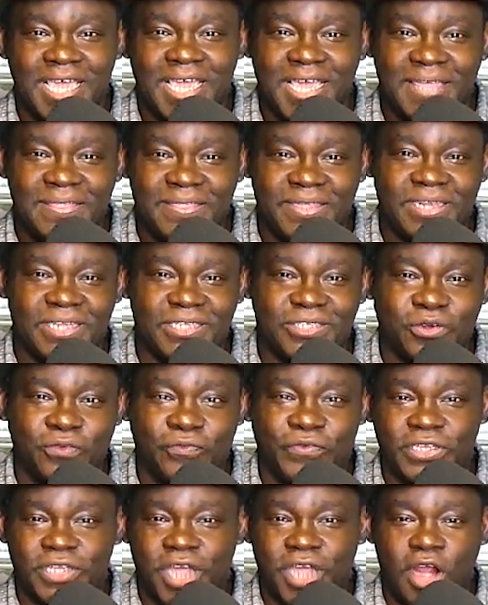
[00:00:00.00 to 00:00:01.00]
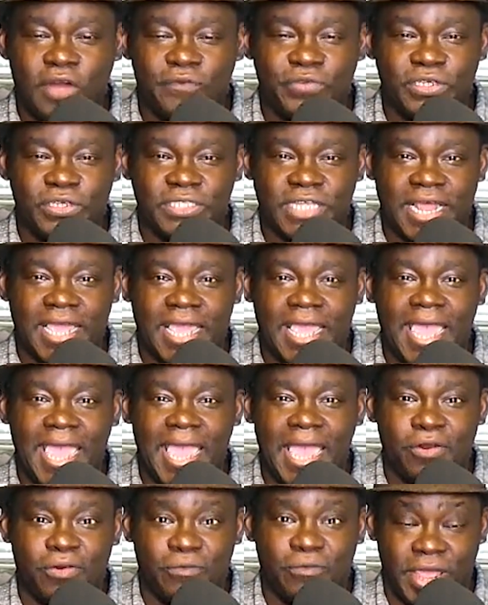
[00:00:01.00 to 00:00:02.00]
And then the two photographers that I
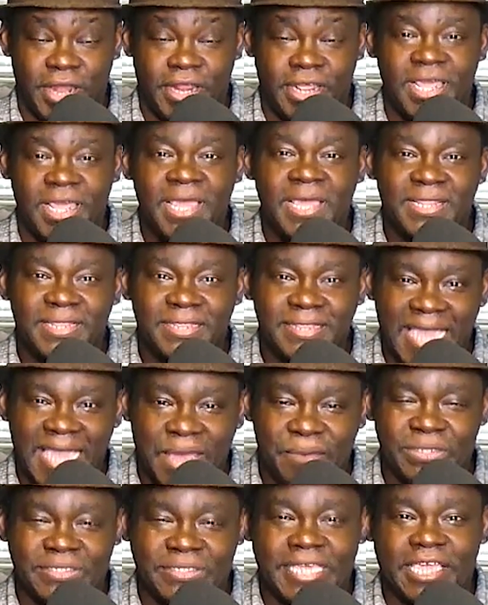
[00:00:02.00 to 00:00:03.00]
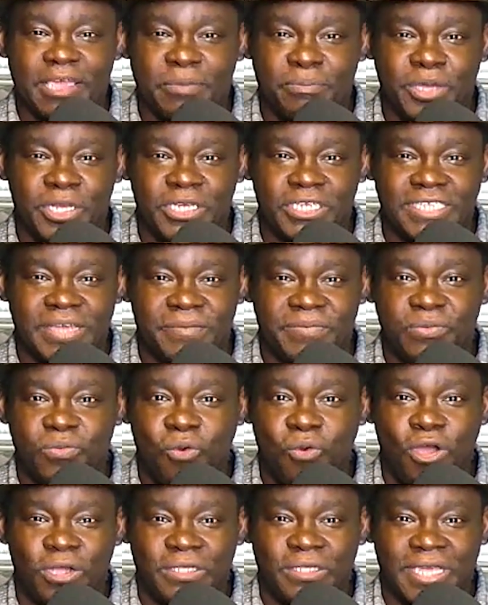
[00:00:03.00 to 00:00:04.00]
had already, they were taking pictures as we
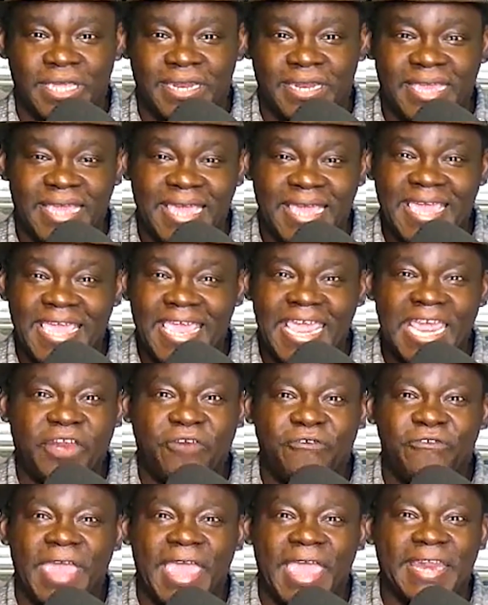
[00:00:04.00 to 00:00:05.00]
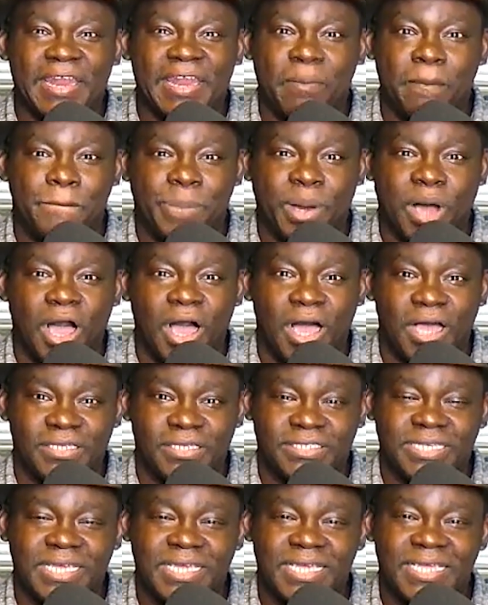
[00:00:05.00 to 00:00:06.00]
walked in. It created a
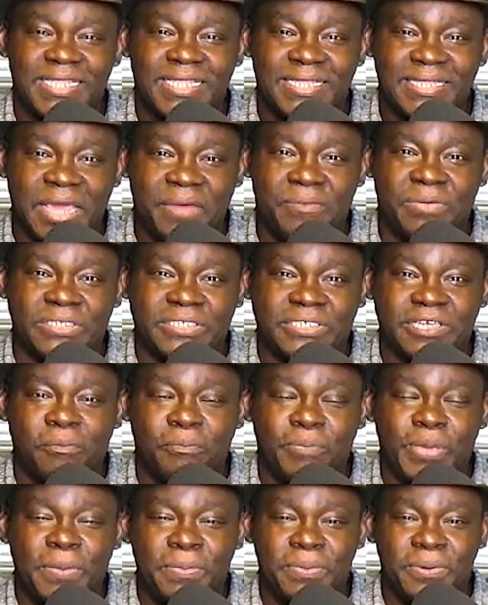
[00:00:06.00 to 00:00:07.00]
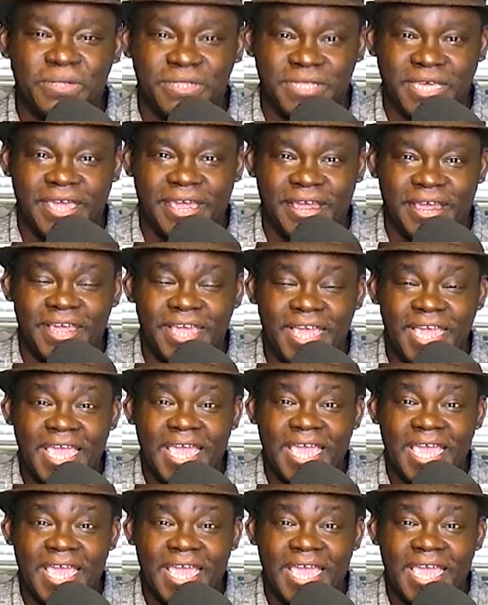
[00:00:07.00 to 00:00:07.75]
buzz. There were some people there